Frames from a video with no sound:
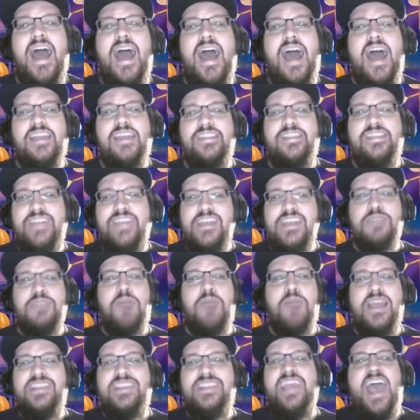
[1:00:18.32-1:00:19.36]
think
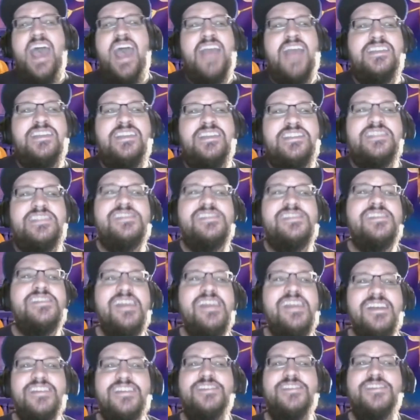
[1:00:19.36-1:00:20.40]
my texts
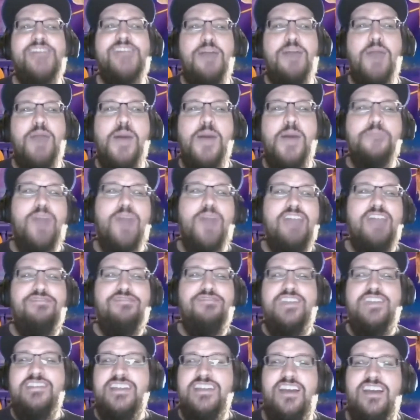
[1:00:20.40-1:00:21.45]
sum up my
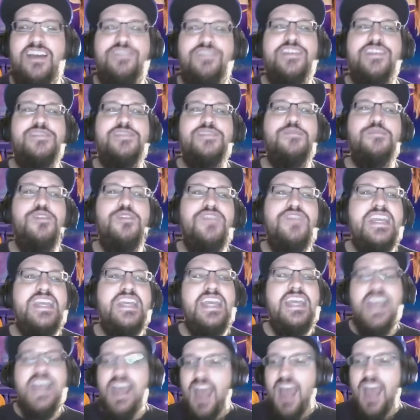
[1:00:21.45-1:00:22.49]
feeling of this
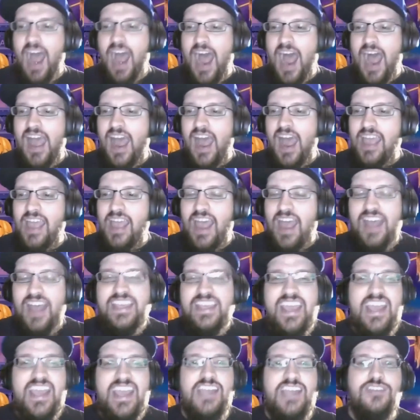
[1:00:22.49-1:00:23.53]
movie. I
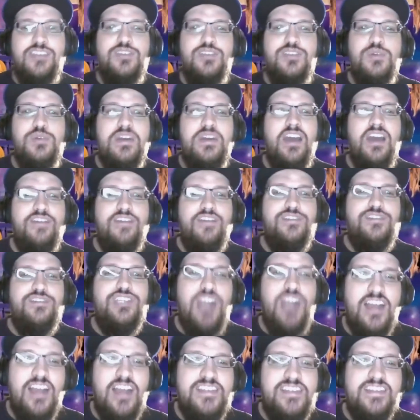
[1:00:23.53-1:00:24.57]
can't do enough
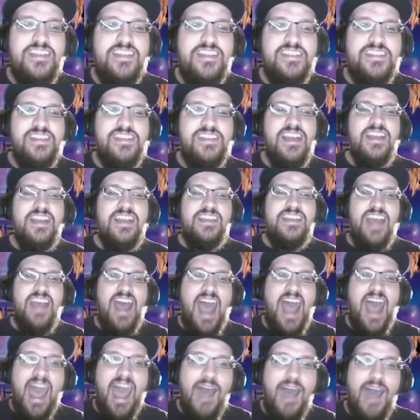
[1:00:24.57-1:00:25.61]
justice to
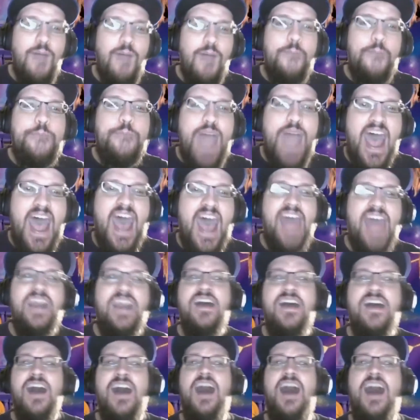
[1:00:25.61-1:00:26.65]
how bad
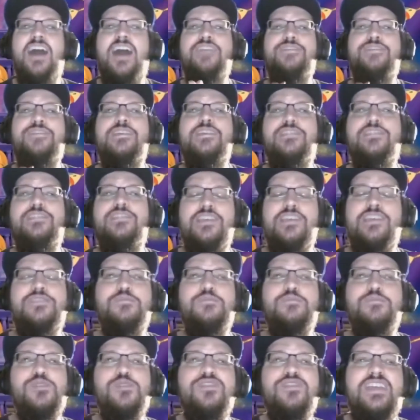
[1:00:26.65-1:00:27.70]
I feel this
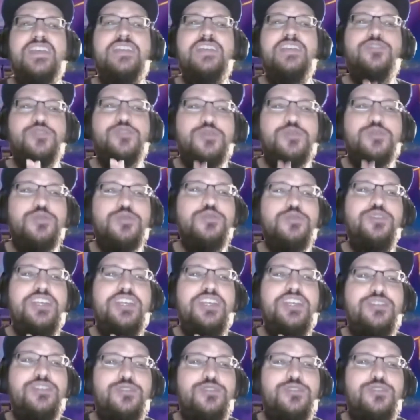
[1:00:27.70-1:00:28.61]
movie truly